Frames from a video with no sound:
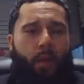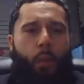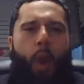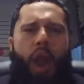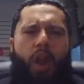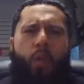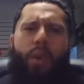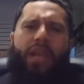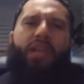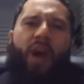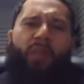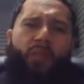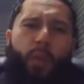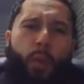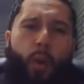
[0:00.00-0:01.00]
Why are we
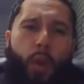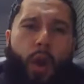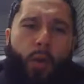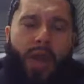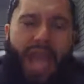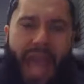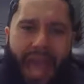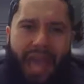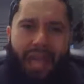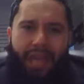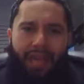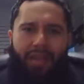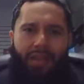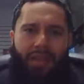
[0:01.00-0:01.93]
comfortable where we at?